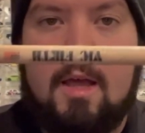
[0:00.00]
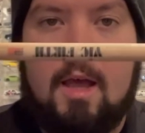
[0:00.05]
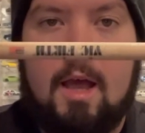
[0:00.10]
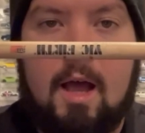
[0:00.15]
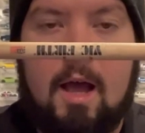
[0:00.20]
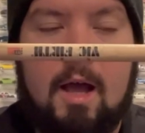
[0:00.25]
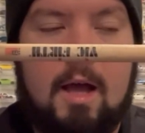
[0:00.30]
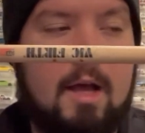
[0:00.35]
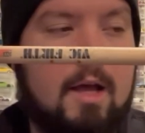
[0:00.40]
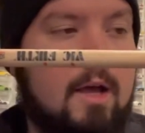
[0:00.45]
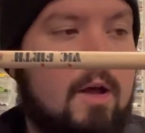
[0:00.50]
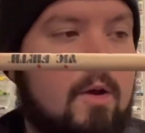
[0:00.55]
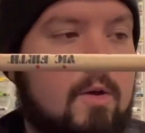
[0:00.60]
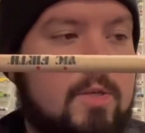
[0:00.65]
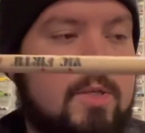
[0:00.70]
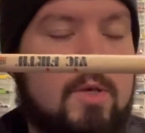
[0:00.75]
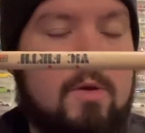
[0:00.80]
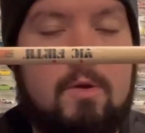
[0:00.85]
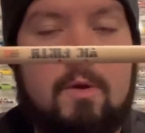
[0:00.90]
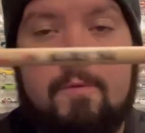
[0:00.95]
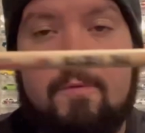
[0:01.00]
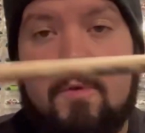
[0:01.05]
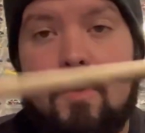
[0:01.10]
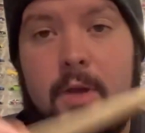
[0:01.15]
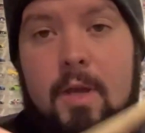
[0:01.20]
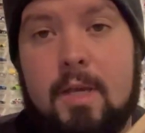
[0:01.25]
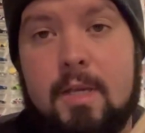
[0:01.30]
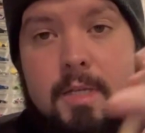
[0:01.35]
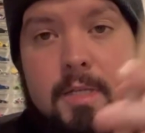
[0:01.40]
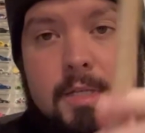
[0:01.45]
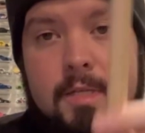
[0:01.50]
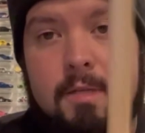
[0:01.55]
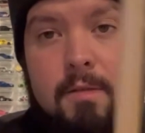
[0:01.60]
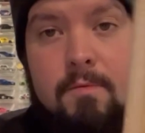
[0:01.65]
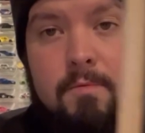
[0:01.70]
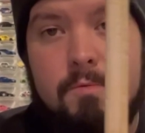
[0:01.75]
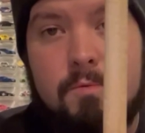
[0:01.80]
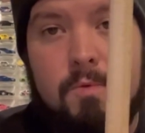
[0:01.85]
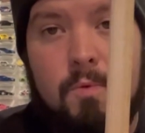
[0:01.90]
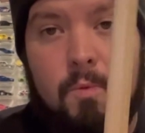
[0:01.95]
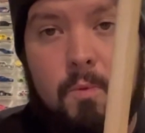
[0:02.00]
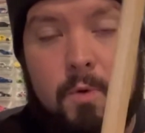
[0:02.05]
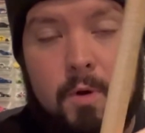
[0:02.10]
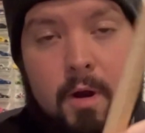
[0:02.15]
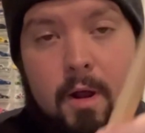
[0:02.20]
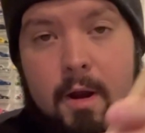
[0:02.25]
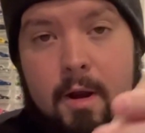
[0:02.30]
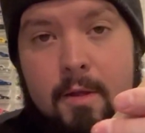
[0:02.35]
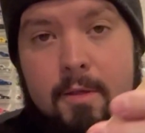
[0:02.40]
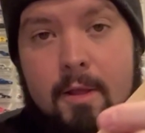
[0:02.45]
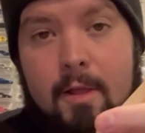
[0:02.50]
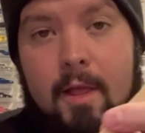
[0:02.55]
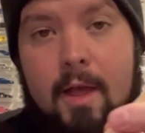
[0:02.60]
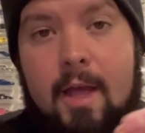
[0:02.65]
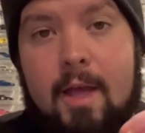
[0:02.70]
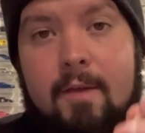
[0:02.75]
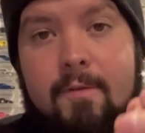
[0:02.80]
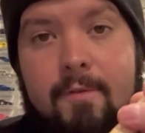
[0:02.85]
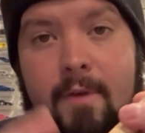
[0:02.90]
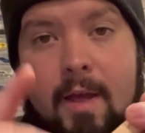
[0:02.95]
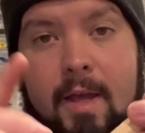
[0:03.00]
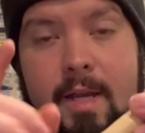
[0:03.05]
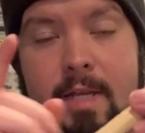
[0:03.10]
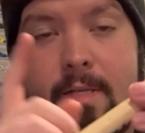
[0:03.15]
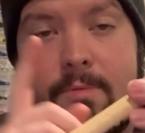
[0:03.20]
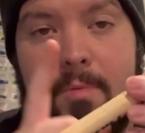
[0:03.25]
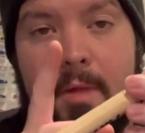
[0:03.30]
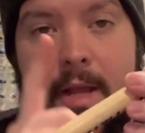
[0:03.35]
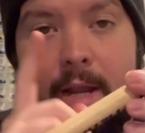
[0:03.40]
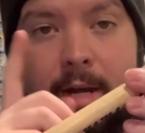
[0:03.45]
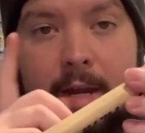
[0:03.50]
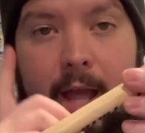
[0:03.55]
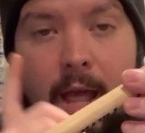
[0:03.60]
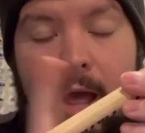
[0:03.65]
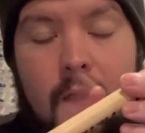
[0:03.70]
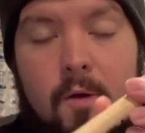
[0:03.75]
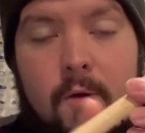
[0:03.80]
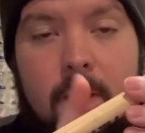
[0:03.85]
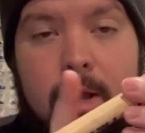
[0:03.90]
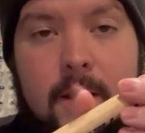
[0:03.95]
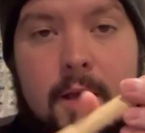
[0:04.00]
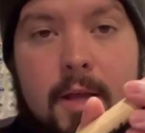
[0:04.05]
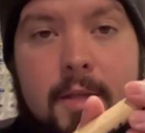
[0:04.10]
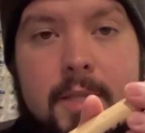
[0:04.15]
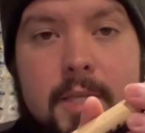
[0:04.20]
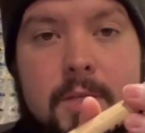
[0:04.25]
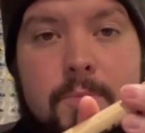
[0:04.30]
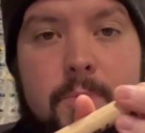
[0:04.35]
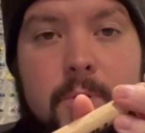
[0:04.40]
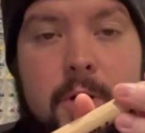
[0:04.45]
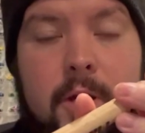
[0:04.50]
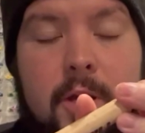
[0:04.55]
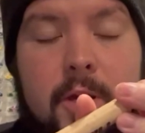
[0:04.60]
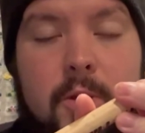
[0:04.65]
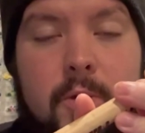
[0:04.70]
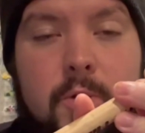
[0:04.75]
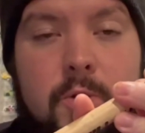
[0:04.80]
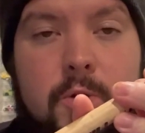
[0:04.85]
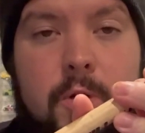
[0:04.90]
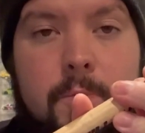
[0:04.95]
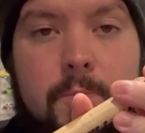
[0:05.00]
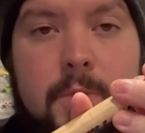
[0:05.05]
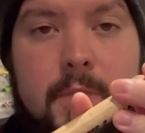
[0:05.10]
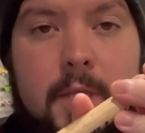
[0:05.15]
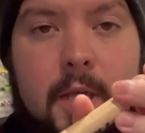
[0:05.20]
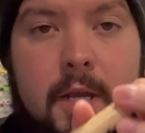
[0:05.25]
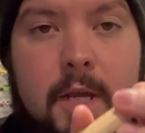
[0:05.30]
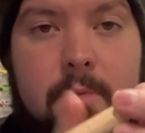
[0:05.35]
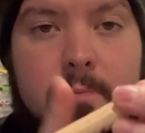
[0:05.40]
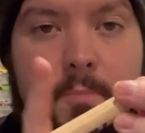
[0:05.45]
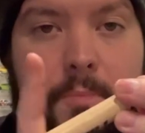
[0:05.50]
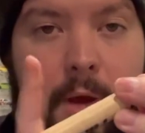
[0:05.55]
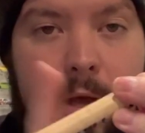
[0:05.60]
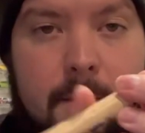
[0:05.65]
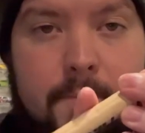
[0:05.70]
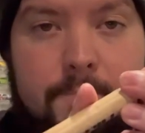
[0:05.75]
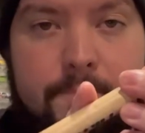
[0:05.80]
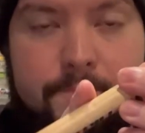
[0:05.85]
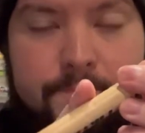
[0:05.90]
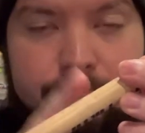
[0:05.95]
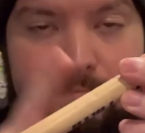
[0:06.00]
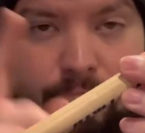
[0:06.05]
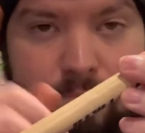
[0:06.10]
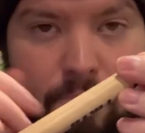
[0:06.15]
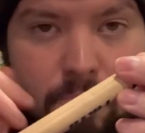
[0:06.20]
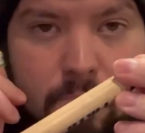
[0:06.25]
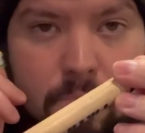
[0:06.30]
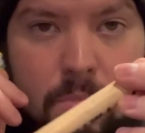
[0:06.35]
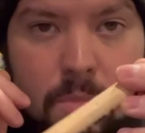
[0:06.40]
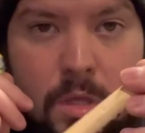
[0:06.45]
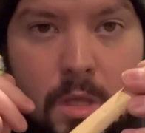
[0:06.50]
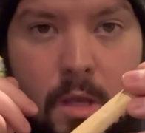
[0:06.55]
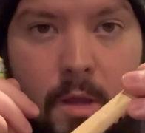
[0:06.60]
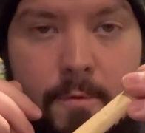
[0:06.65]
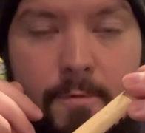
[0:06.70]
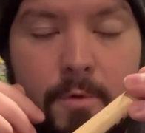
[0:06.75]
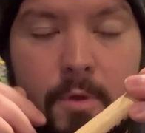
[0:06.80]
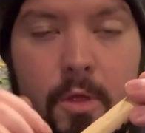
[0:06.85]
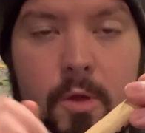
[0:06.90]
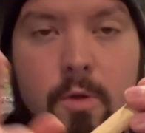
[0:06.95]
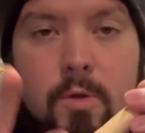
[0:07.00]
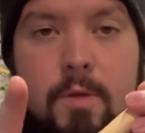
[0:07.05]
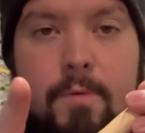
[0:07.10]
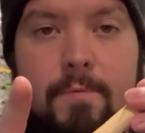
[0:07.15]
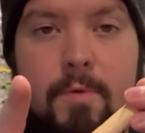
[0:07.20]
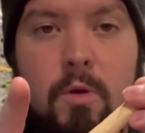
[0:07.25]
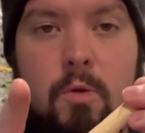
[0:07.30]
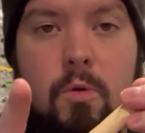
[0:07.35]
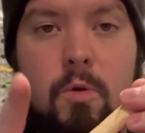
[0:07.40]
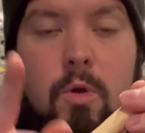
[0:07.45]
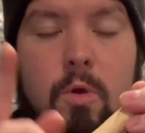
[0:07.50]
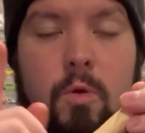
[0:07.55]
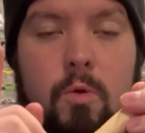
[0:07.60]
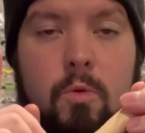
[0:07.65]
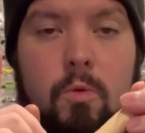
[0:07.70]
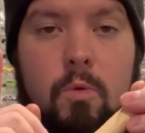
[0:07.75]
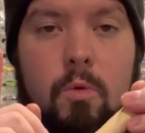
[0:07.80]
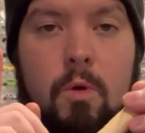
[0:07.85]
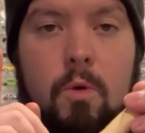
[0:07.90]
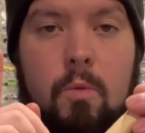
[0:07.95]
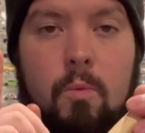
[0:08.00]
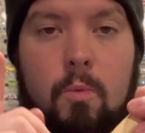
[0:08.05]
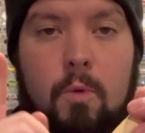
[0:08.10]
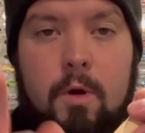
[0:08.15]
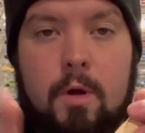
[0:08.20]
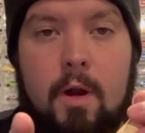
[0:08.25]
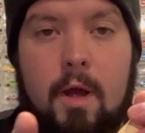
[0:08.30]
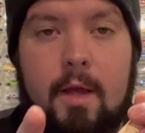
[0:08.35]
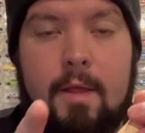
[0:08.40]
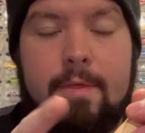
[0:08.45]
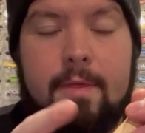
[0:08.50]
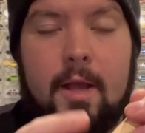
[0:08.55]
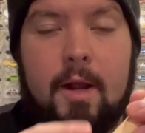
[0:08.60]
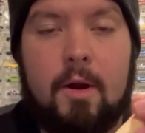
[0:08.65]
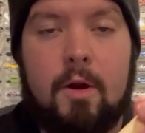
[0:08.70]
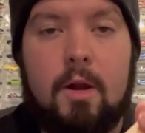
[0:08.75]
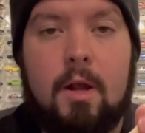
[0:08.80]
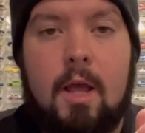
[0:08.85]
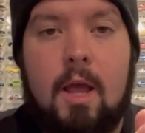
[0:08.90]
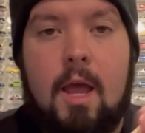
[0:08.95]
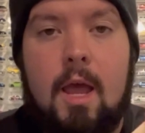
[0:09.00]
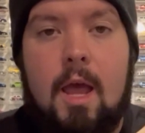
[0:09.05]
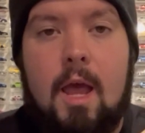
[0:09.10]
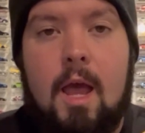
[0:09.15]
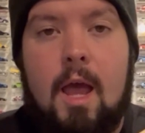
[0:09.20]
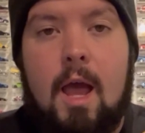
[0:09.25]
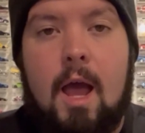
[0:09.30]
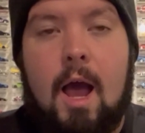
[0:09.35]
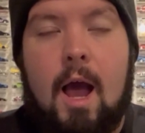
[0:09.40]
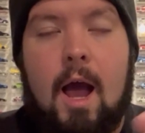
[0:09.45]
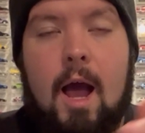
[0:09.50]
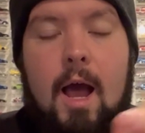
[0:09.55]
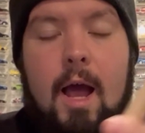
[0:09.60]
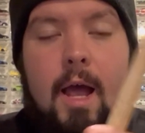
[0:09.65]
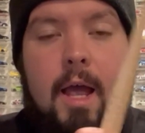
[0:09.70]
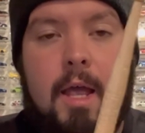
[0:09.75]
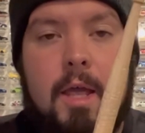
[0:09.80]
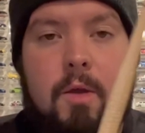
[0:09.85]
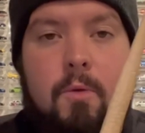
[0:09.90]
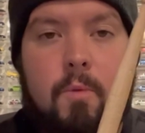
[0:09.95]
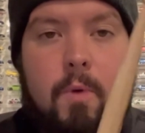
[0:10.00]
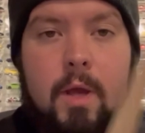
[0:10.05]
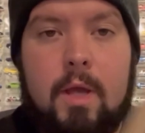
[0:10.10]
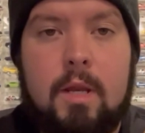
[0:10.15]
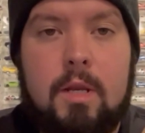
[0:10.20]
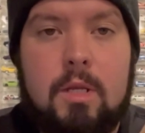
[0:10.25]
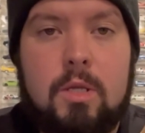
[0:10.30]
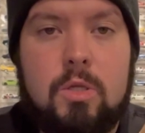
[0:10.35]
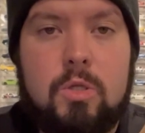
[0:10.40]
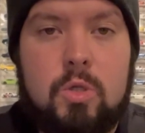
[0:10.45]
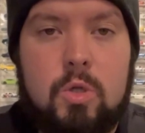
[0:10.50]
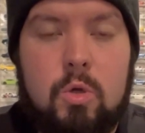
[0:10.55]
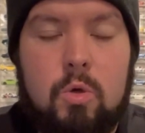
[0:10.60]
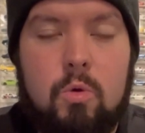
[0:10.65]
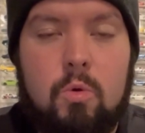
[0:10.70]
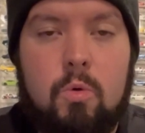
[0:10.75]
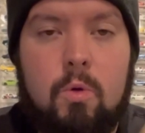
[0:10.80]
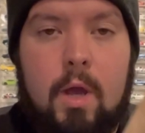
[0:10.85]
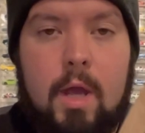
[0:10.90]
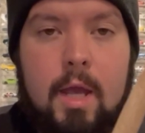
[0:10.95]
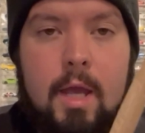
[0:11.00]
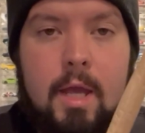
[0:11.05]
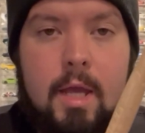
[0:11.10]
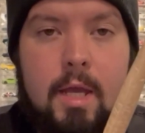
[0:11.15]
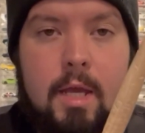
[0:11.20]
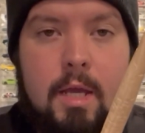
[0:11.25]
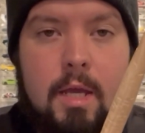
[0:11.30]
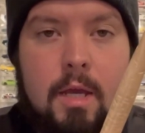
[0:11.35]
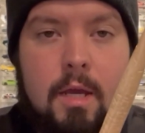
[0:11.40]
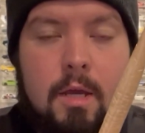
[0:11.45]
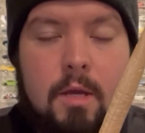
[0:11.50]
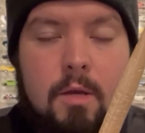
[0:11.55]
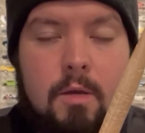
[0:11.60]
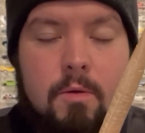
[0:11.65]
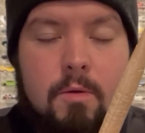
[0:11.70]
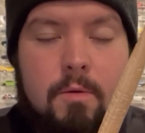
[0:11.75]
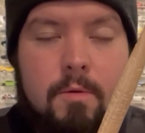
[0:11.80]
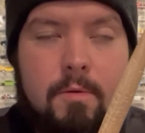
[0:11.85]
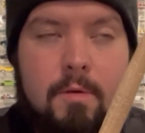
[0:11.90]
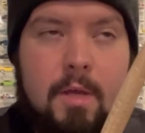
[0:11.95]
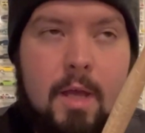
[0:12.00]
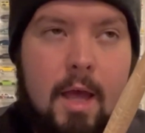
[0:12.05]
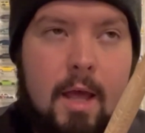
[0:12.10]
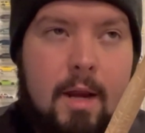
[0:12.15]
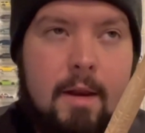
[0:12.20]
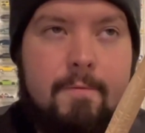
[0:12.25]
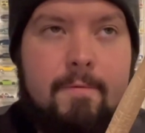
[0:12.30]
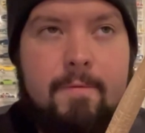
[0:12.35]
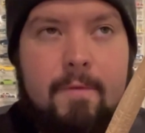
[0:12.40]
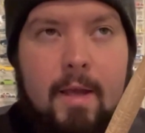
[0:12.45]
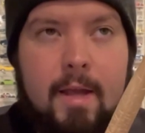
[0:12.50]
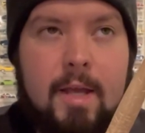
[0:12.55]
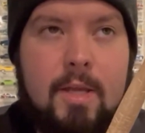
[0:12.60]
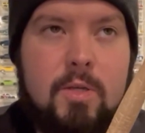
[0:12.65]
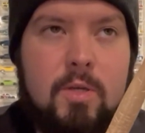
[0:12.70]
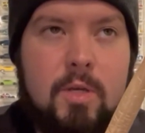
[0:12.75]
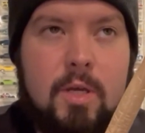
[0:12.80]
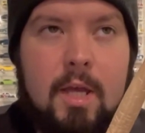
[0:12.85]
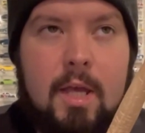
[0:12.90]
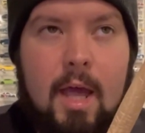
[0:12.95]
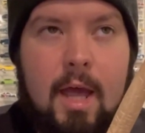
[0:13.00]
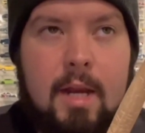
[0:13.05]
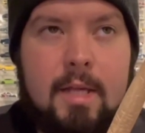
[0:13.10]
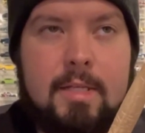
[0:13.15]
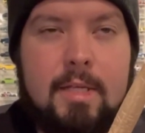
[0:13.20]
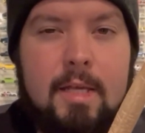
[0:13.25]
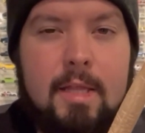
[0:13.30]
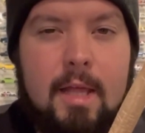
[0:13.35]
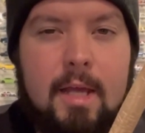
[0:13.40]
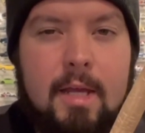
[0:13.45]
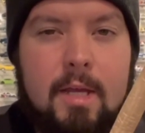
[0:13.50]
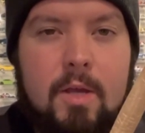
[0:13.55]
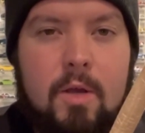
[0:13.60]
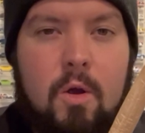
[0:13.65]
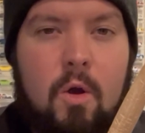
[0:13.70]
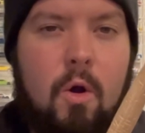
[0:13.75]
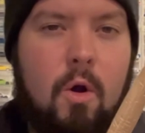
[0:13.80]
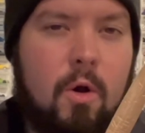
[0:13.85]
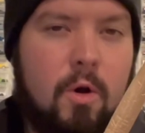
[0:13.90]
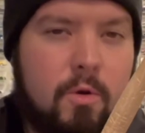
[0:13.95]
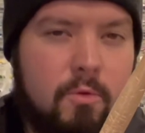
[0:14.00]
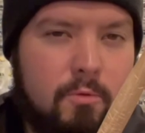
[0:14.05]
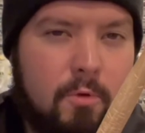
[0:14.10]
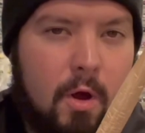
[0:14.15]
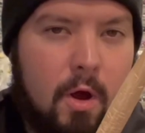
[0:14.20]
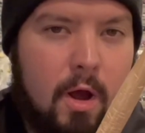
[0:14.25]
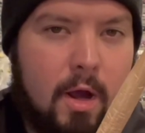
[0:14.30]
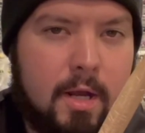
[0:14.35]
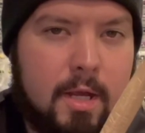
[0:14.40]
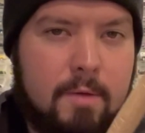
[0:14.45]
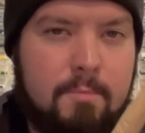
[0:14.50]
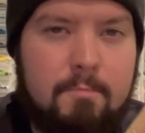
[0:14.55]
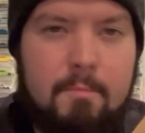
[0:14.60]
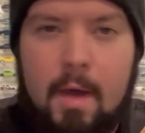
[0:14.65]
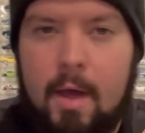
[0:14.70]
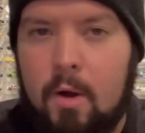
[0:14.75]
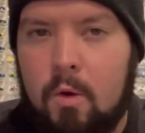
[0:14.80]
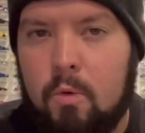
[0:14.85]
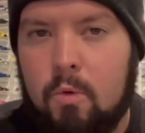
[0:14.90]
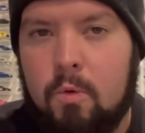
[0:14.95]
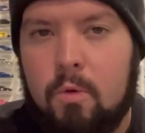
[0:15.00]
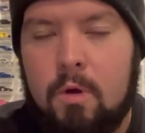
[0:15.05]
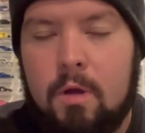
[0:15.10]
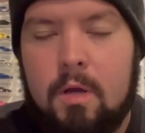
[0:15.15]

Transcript: Also, if you guys were not on the live, I explained how I got this particular drumstick, but for those of you who were not there, I went to a kind of, I guess you could kind of say like hard rock metal